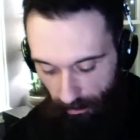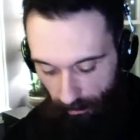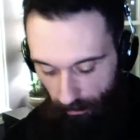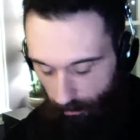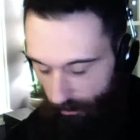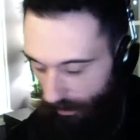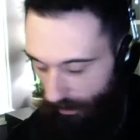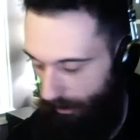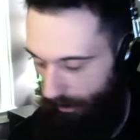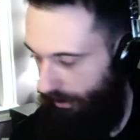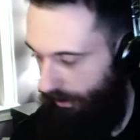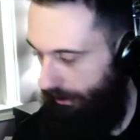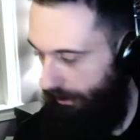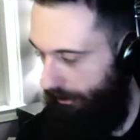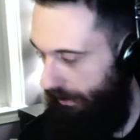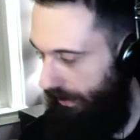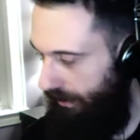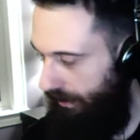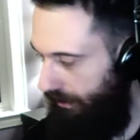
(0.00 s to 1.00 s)
film
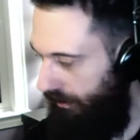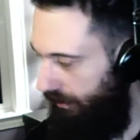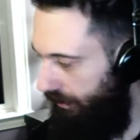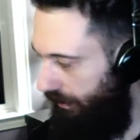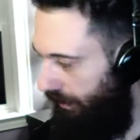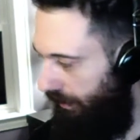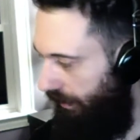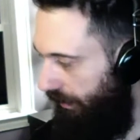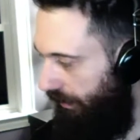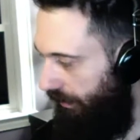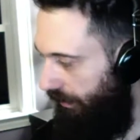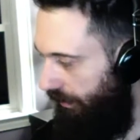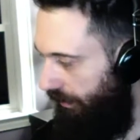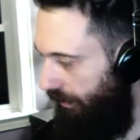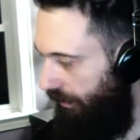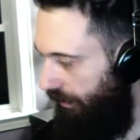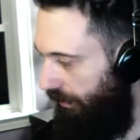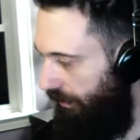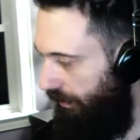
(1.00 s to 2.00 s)
recommendations and
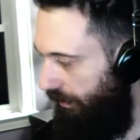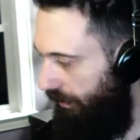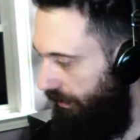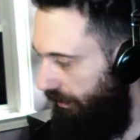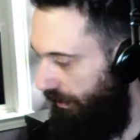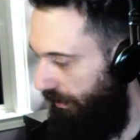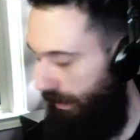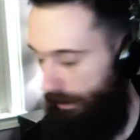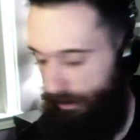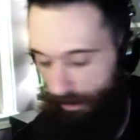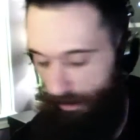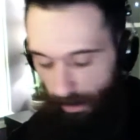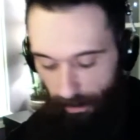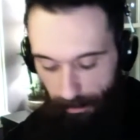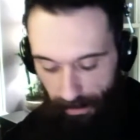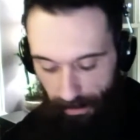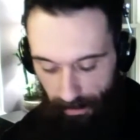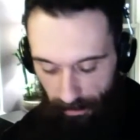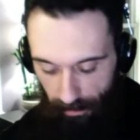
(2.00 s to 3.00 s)
a comic
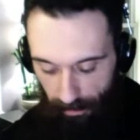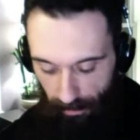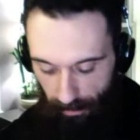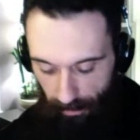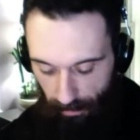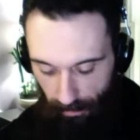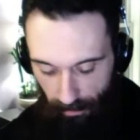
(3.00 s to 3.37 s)
recommendation.